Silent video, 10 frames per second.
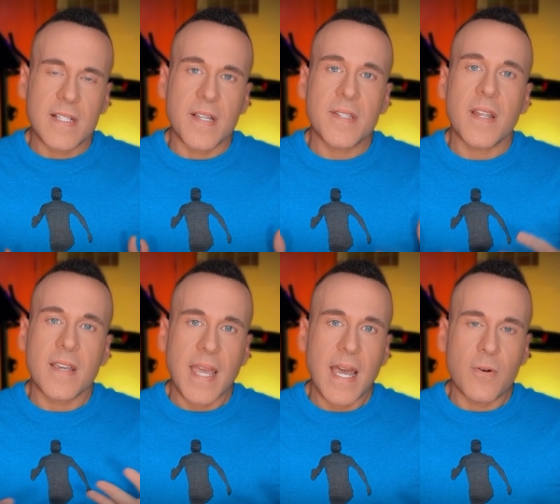doesn't
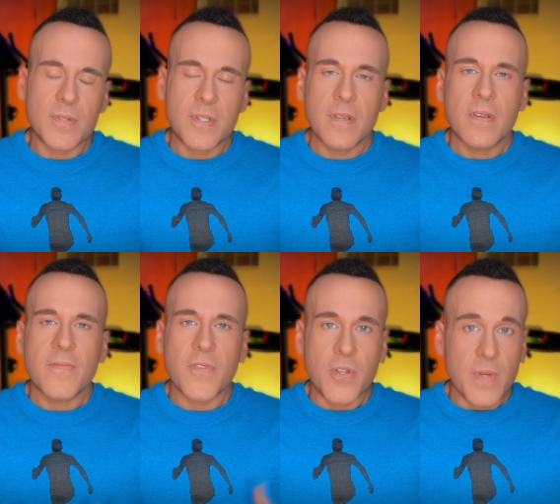account
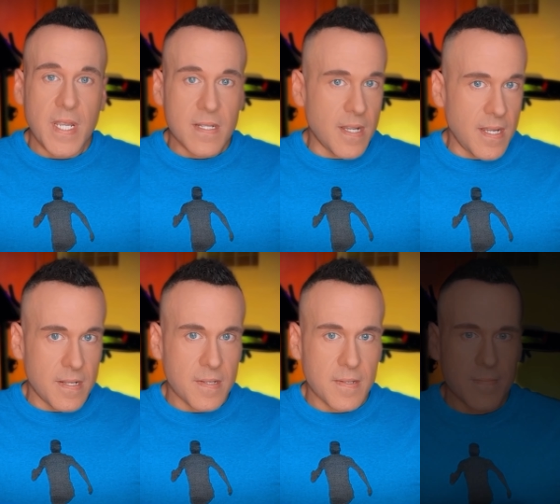for unique
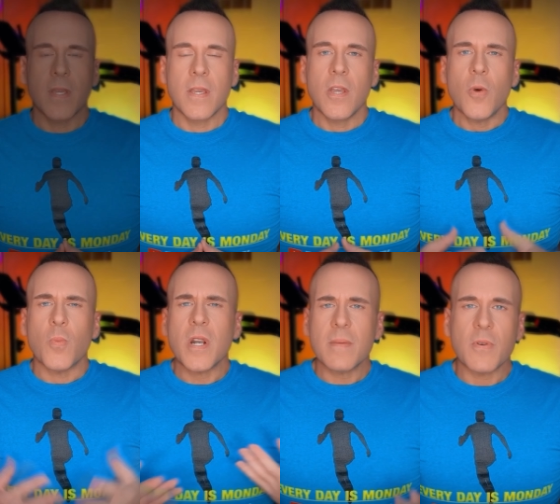needs.
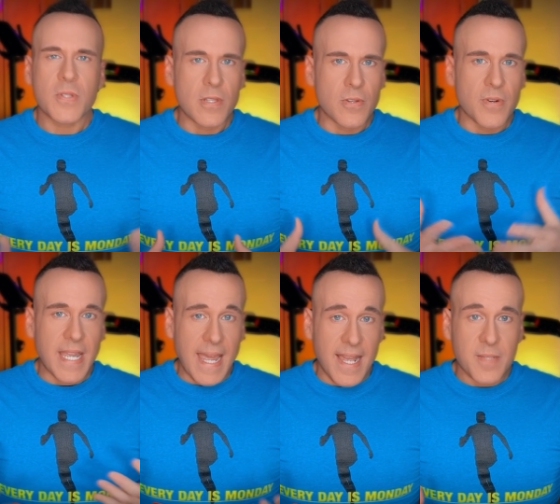One of the most
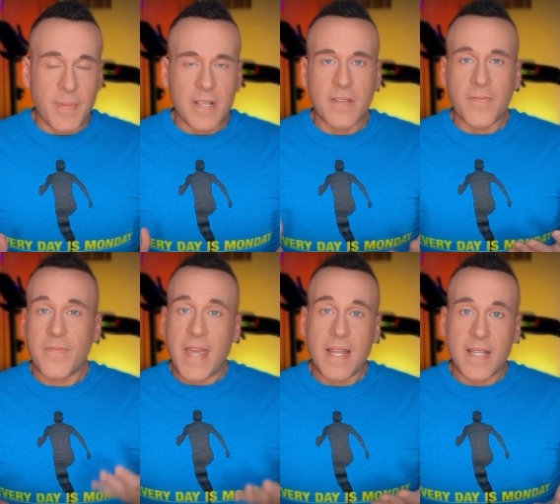alluring aspects of a
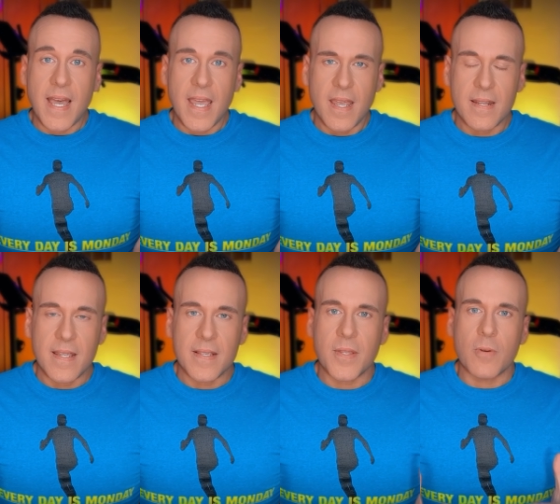fad diet
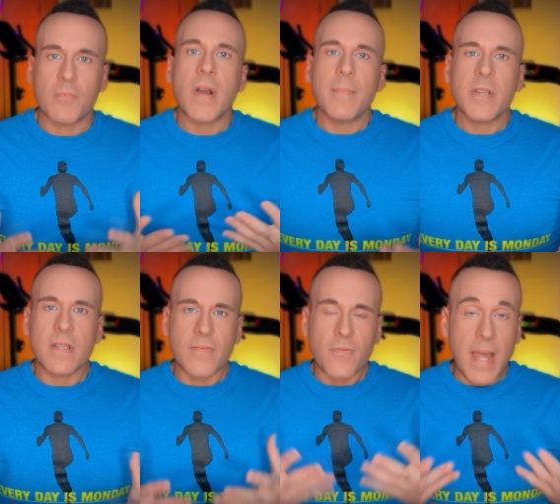is their promise
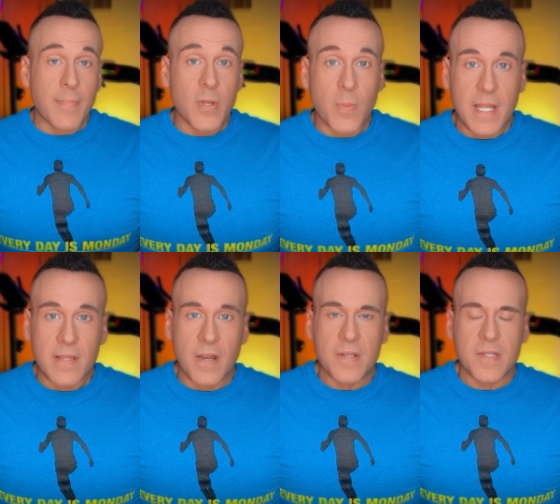of rapid weight
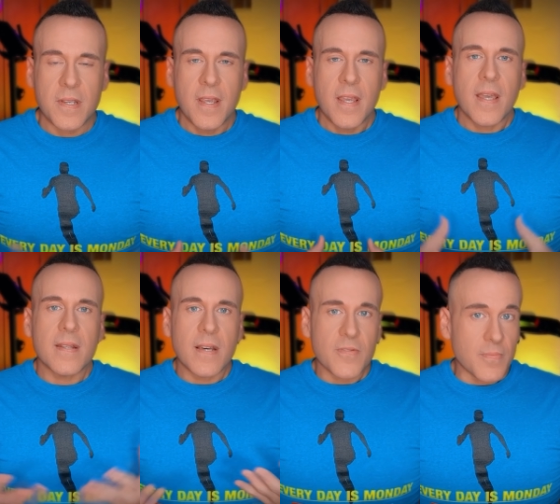loss
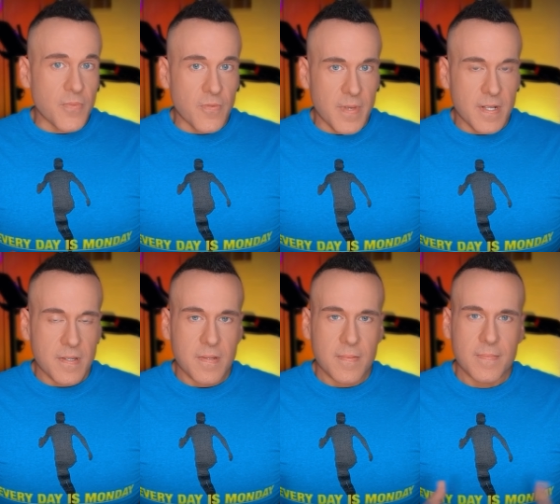and health
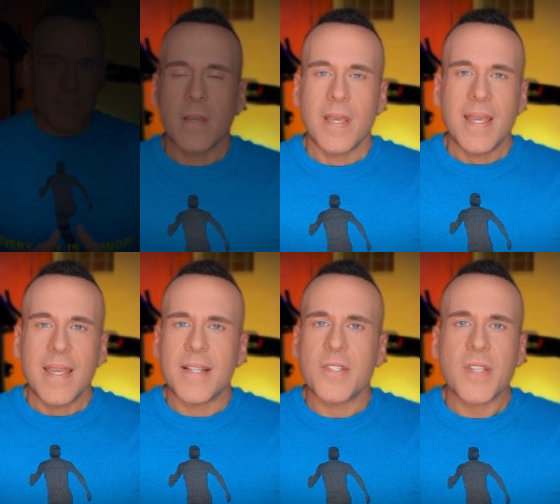improvements.
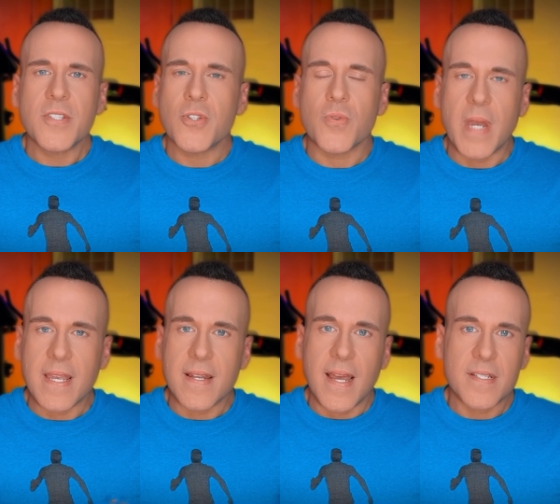It's essential to
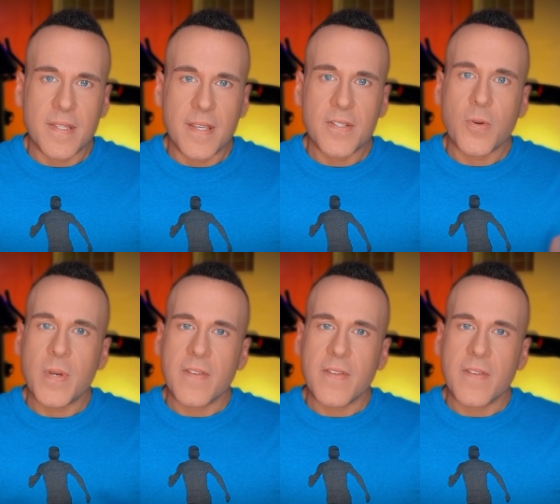recognize that these quick